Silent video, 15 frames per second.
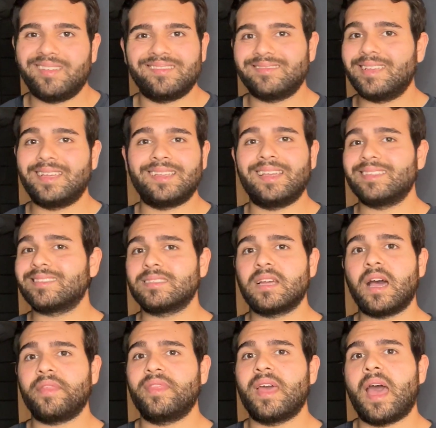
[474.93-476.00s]
it's
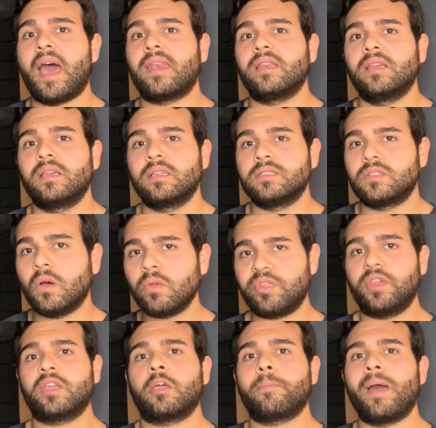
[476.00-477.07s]
not that. Don't
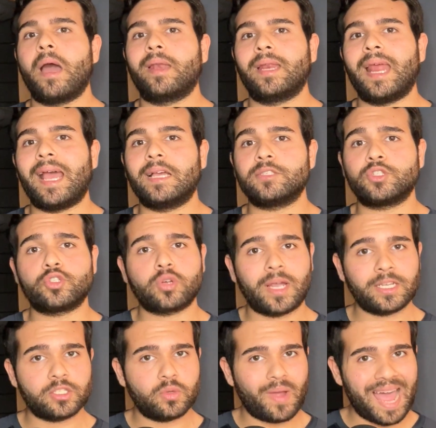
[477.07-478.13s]
think about it as trying
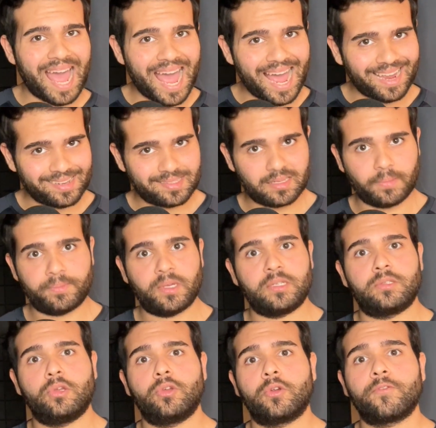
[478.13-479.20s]
to add something
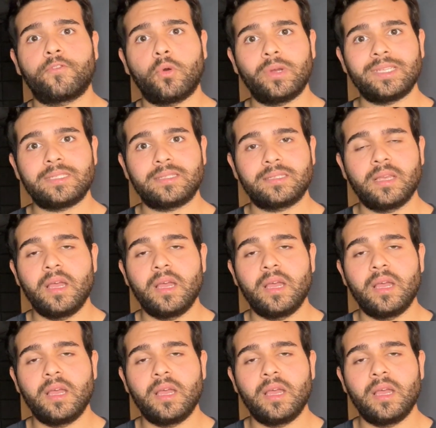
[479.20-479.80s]
to your voice.